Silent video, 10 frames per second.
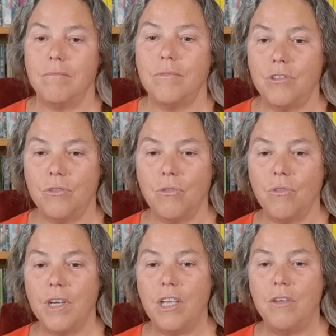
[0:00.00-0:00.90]

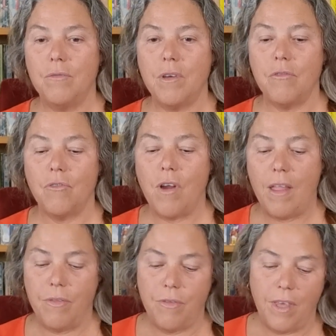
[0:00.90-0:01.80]
story you've ever
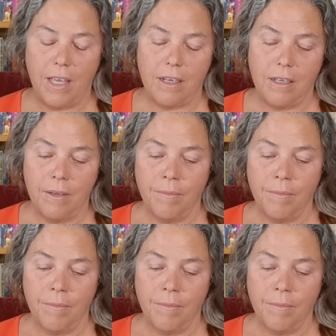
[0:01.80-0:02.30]
read. Think